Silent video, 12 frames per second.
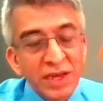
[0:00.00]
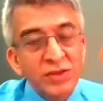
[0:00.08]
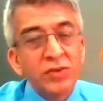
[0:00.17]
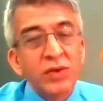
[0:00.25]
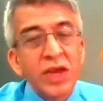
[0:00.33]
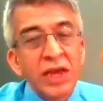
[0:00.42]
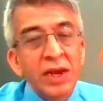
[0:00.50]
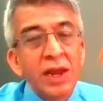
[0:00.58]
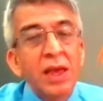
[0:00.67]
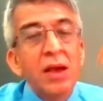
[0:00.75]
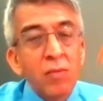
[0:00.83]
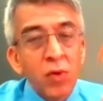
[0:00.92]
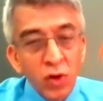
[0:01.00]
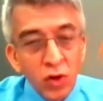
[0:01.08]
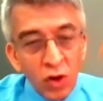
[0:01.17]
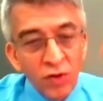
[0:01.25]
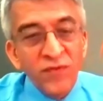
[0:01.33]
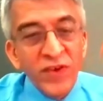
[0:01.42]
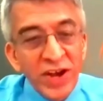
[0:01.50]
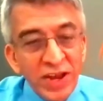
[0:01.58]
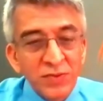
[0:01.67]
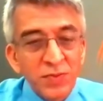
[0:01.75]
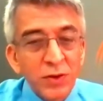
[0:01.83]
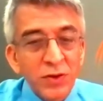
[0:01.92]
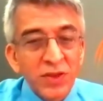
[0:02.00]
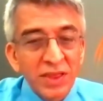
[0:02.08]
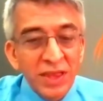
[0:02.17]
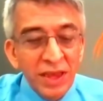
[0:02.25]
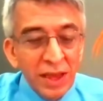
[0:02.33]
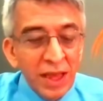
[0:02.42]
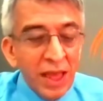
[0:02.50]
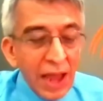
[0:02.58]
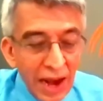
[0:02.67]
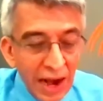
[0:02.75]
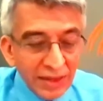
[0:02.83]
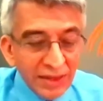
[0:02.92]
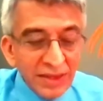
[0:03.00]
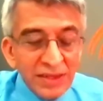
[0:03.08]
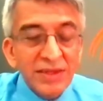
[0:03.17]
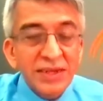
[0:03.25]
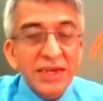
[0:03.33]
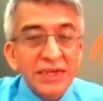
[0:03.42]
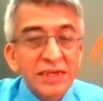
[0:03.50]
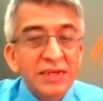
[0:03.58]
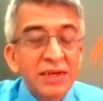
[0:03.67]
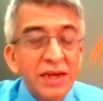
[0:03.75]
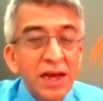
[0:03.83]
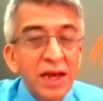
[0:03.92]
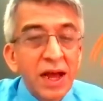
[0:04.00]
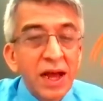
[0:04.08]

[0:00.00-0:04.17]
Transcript: as you gain more confidence, because I think at this stage,